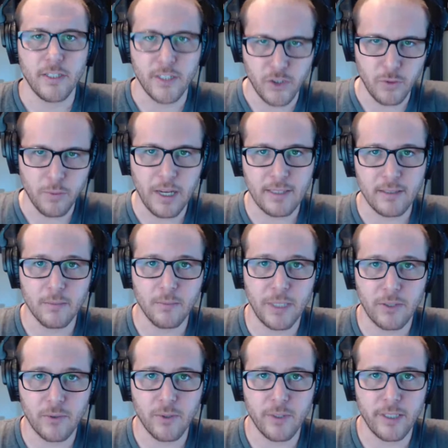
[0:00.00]
Did you buy some
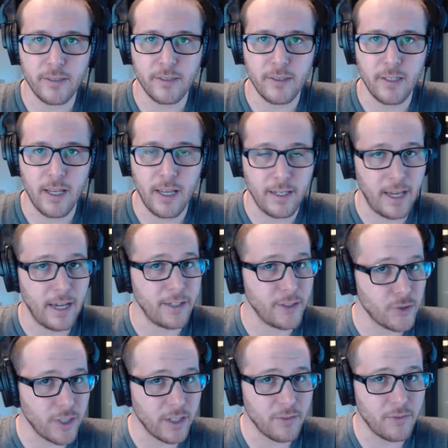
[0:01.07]
Bitcoin and now you're
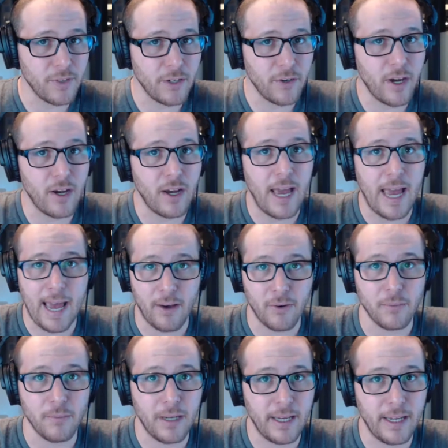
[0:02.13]
trying to figure out how to
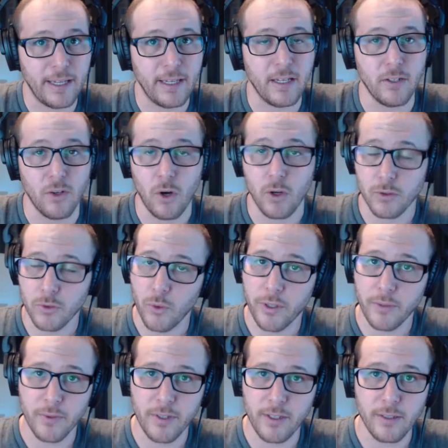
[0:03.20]
buy an
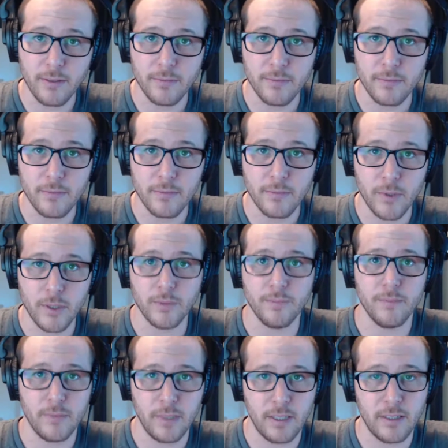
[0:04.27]
altcoin with it? Well,
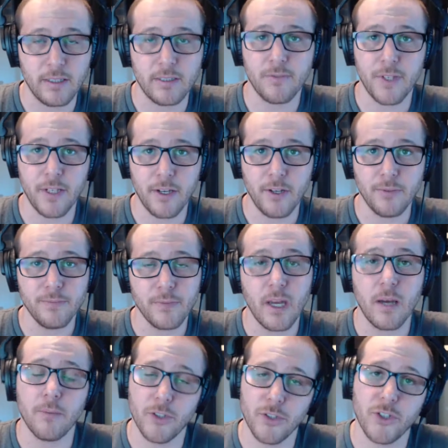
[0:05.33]
in this video,
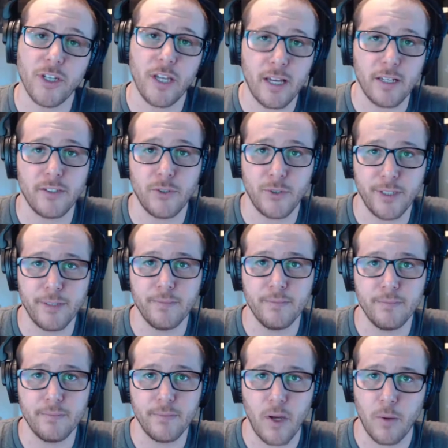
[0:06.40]
I'm going to show you how to do it.
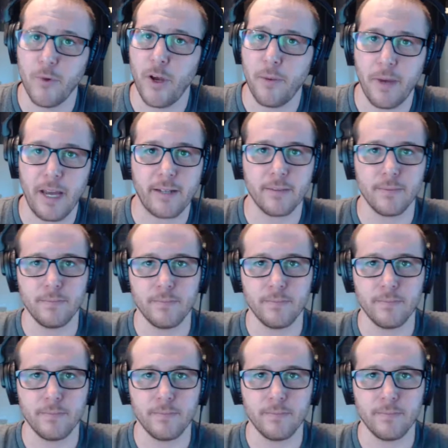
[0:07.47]
I'll be right back.